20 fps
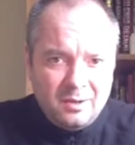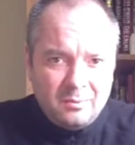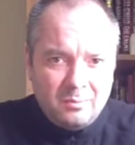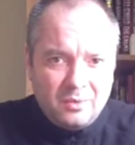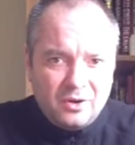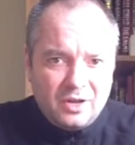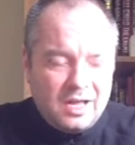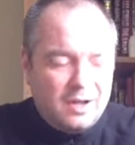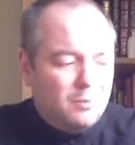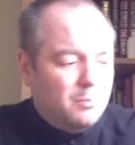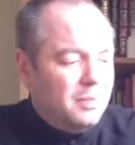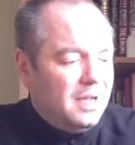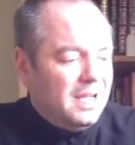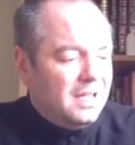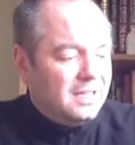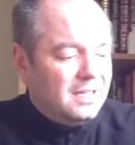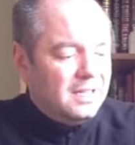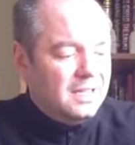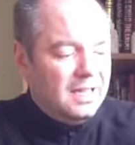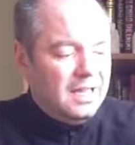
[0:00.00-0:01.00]
bug out
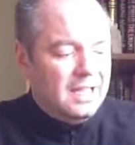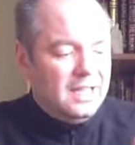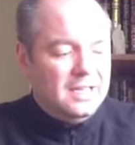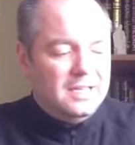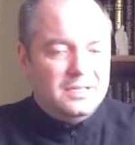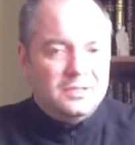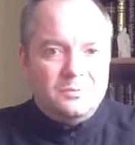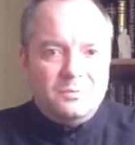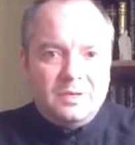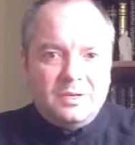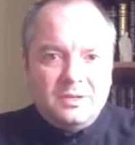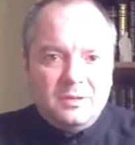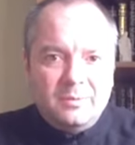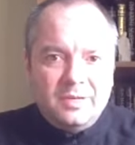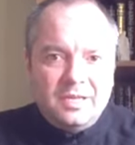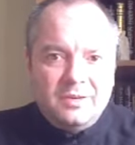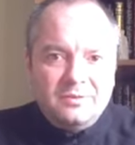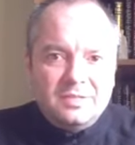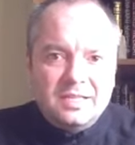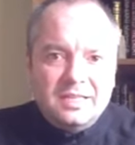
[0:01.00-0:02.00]
bag, is we're going to be
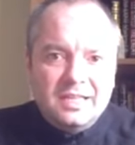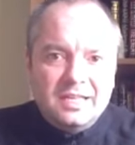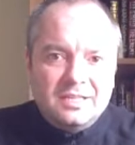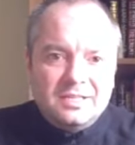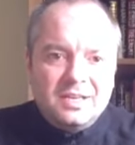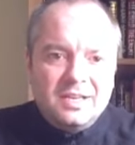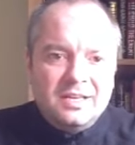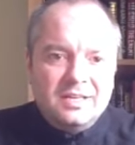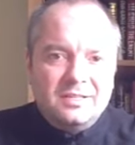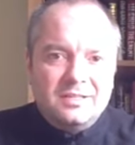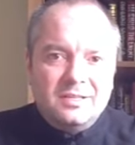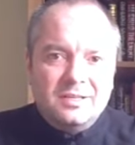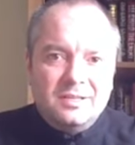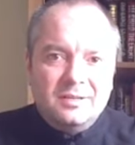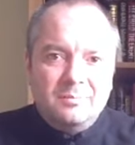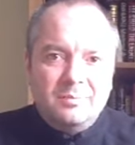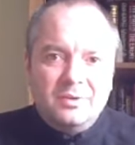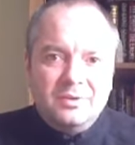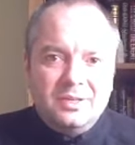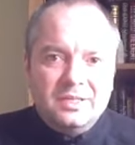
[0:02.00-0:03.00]
using this to
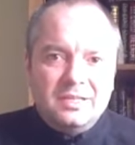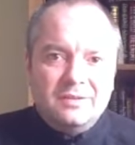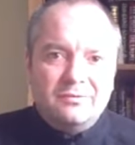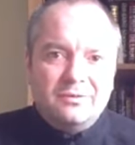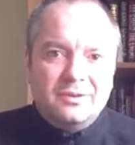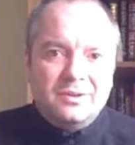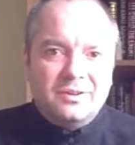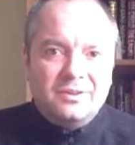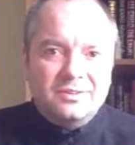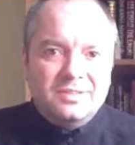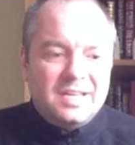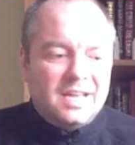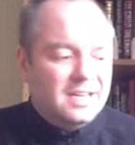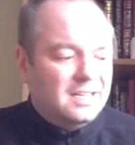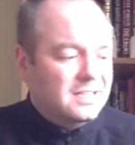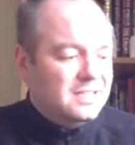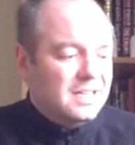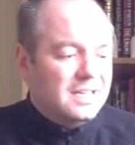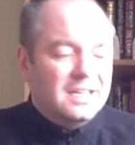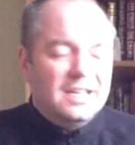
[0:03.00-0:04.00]
put the different
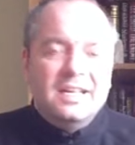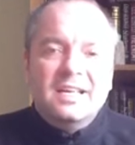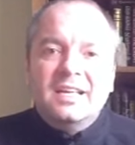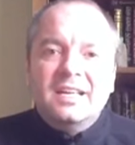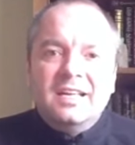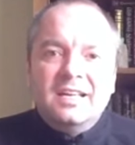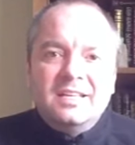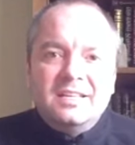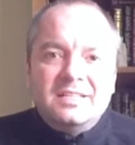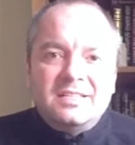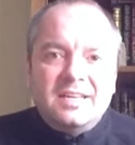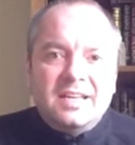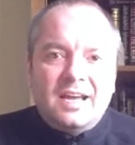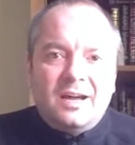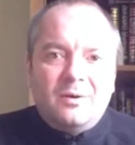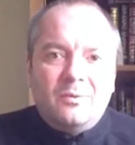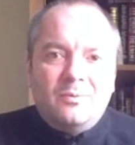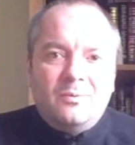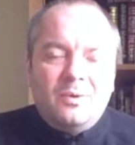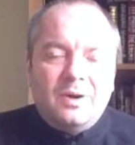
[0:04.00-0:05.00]
containers in, see
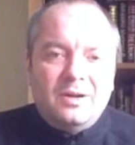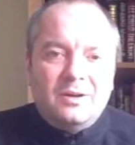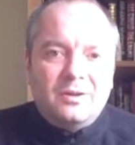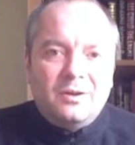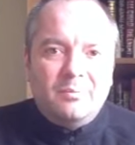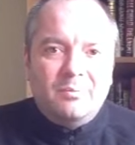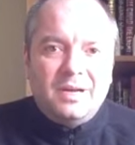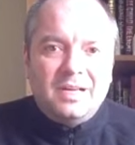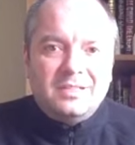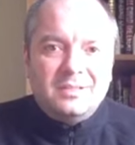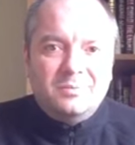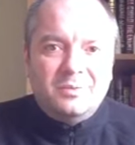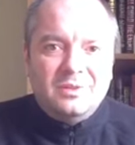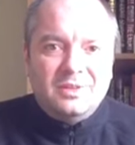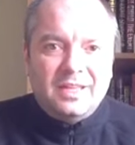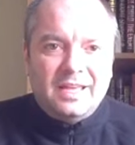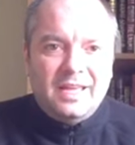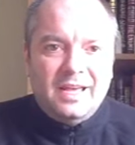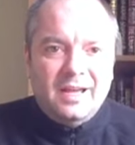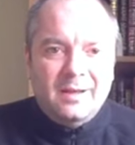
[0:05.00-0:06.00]
how compatible
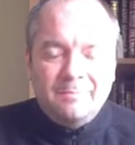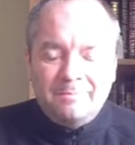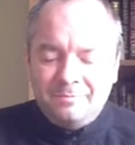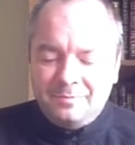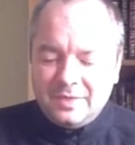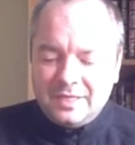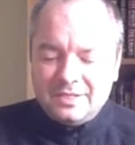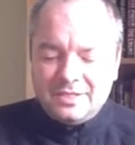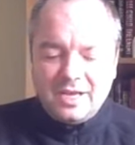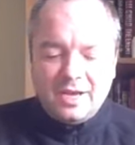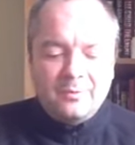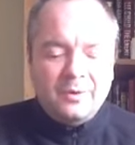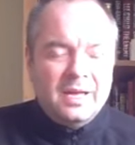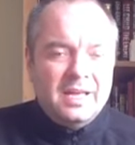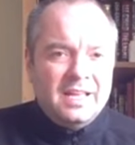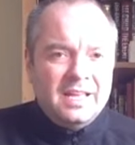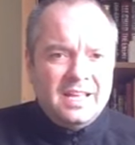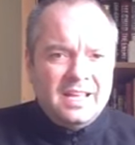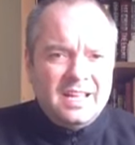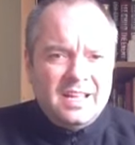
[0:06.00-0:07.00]
they are. So
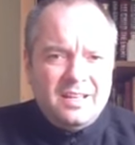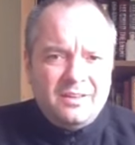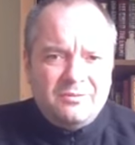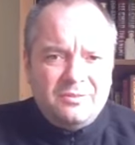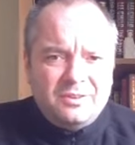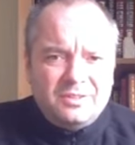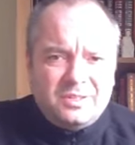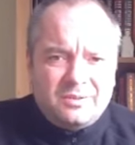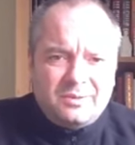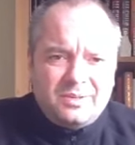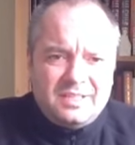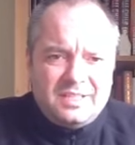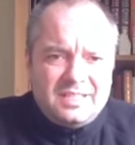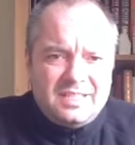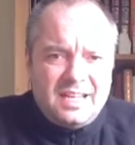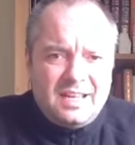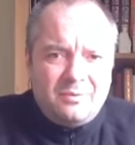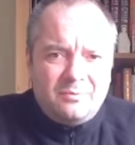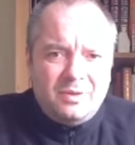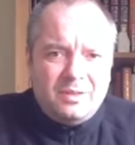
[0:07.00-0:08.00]
first I'm going to
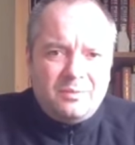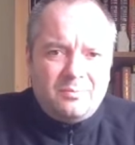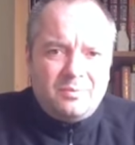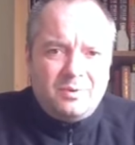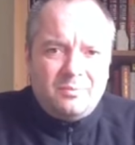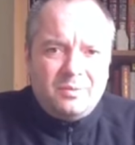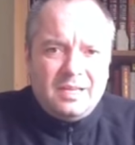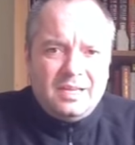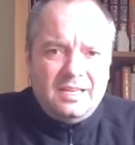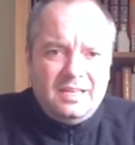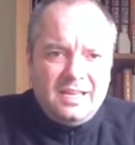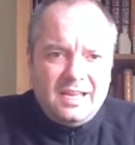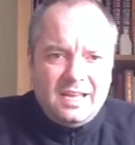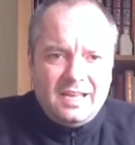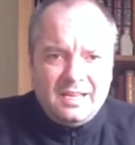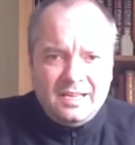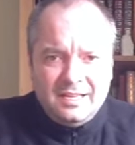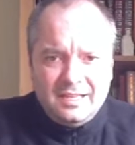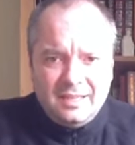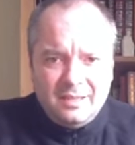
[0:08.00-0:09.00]
start with probably
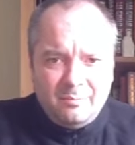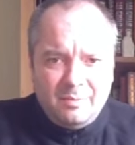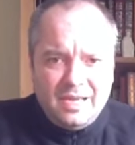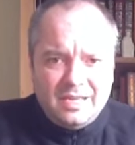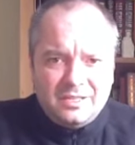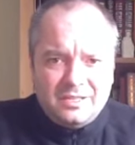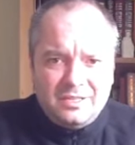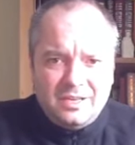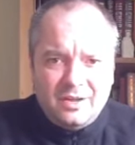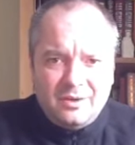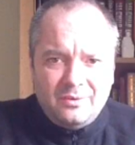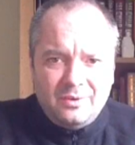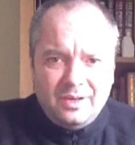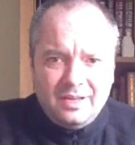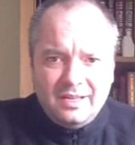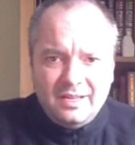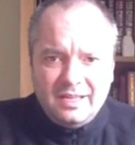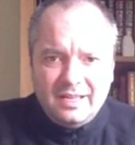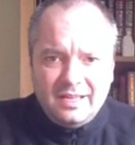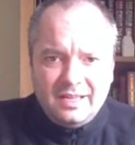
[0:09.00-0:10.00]
the best known
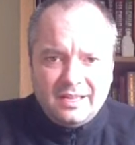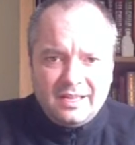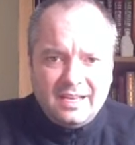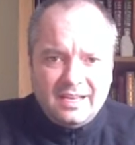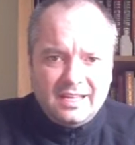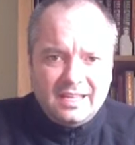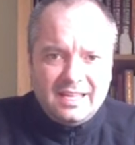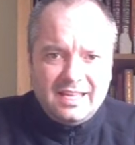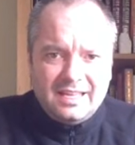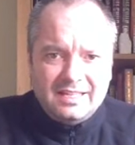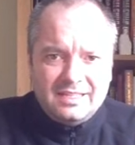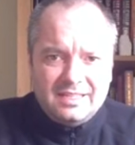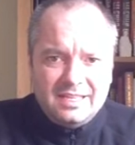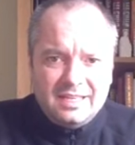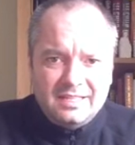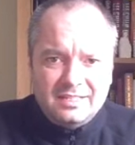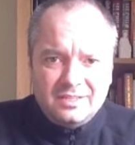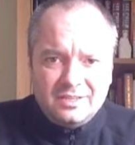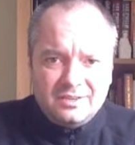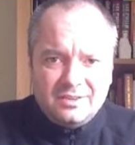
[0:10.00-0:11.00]
kind of
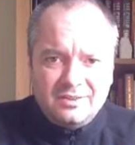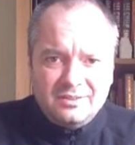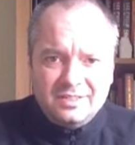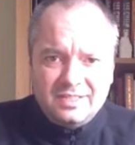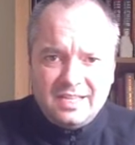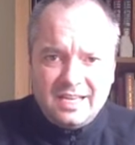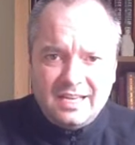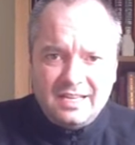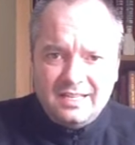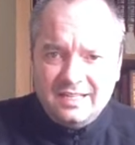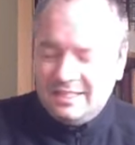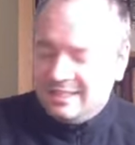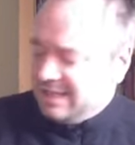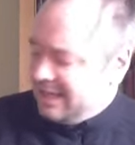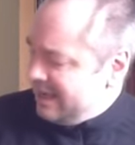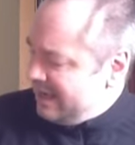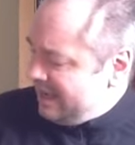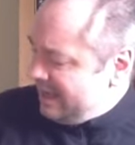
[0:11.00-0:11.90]
canteens or containers.